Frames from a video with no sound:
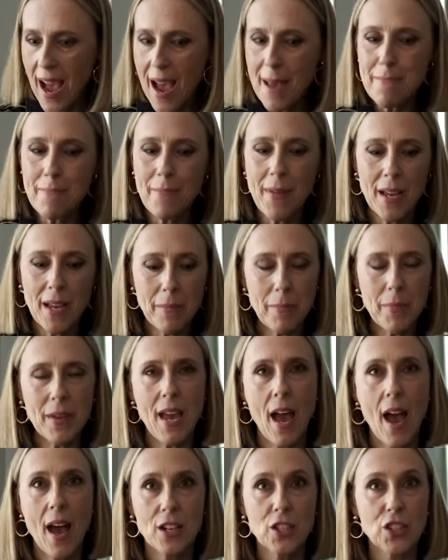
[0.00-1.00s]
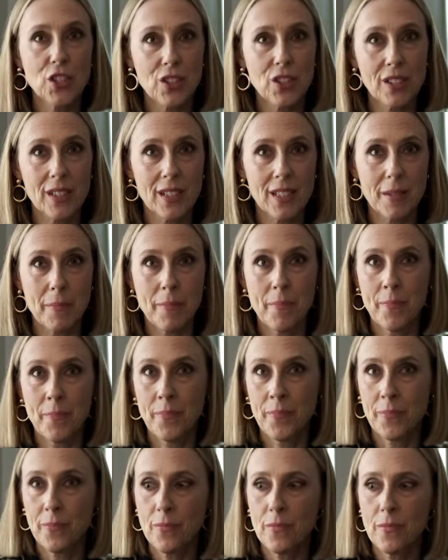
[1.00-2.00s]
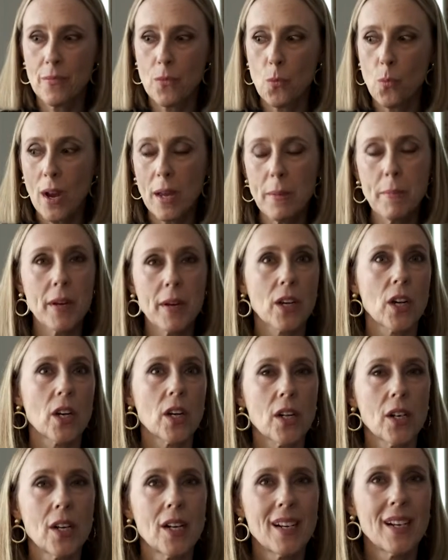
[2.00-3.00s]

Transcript: I might be actually way bigger